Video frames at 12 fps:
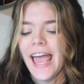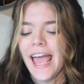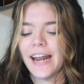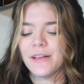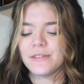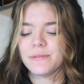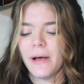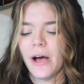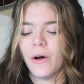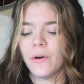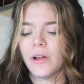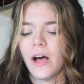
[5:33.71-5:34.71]
and it was
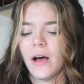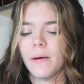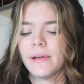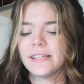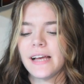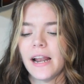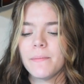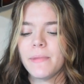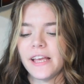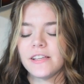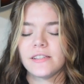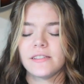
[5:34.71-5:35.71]
about um, it's kind of
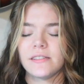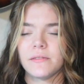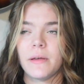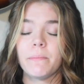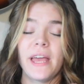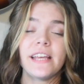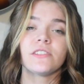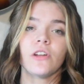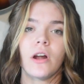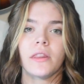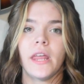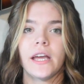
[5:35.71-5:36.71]
based based
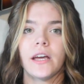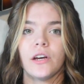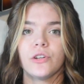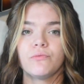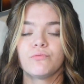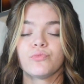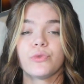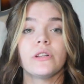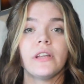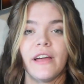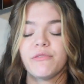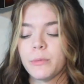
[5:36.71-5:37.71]
on like a real
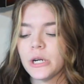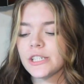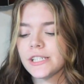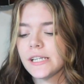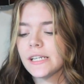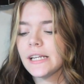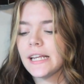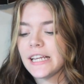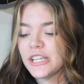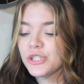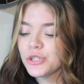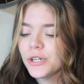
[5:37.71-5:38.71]
life person in
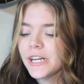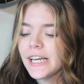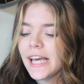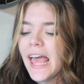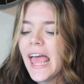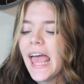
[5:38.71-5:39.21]
history,